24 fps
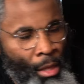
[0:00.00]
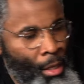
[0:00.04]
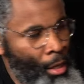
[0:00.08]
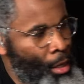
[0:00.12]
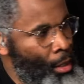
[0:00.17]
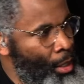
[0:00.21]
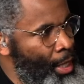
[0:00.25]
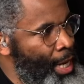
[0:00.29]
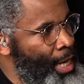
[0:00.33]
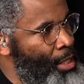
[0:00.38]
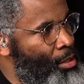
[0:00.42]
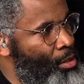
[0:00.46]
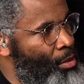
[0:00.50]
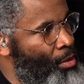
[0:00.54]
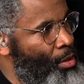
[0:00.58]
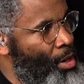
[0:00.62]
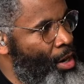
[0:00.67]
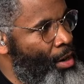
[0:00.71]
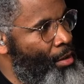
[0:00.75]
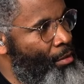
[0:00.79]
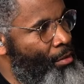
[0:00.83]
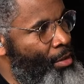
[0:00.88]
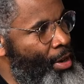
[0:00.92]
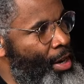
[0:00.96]
legs are
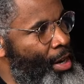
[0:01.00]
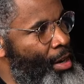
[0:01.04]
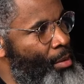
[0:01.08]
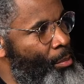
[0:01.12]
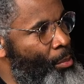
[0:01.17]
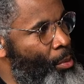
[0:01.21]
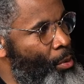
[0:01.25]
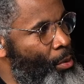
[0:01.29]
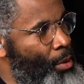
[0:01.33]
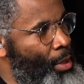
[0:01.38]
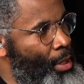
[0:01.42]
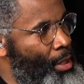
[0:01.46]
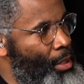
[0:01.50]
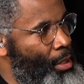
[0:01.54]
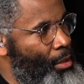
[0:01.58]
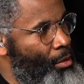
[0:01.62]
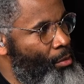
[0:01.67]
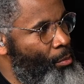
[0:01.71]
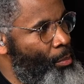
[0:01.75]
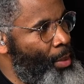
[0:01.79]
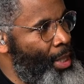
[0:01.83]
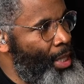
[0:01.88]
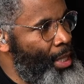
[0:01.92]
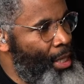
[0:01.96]
very important,
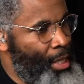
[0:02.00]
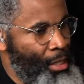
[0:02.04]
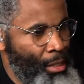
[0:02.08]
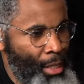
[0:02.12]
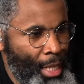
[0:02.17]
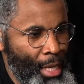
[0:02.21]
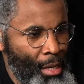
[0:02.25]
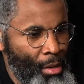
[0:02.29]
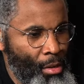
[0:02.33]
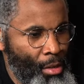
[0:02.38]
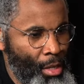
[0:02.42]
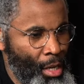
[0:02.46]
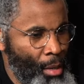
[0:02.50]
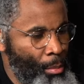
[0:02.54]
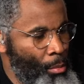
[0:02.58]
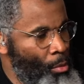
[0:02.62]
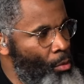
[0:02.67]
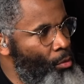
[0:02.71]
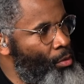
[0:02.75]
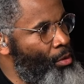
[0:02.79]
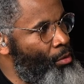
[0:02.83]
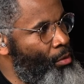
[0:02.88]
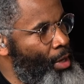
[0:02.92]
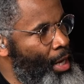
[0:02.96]
meaning because they're moving
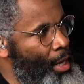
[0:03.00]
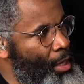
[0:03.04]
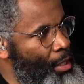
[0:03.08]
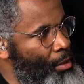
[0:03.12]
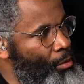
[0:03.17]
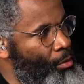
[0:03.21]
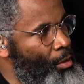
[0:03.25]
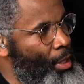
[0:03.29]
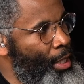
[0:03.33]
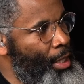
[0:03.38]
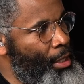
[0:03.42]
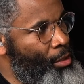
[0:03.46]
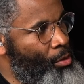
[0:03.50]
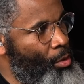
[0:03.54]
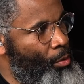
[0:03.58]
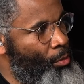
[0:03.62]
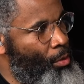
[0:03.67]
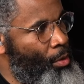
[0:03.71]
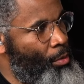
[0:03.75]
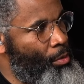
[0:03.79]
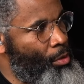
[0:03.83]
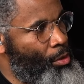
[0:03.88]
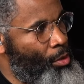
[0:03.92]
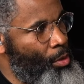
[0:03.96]
around in the ring, so forth
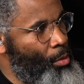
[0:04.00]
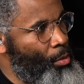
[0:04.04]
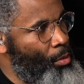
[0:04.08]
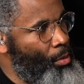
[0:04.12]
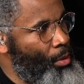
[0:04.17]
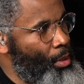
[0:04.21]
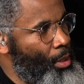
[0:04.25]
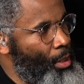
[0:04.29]
and so on.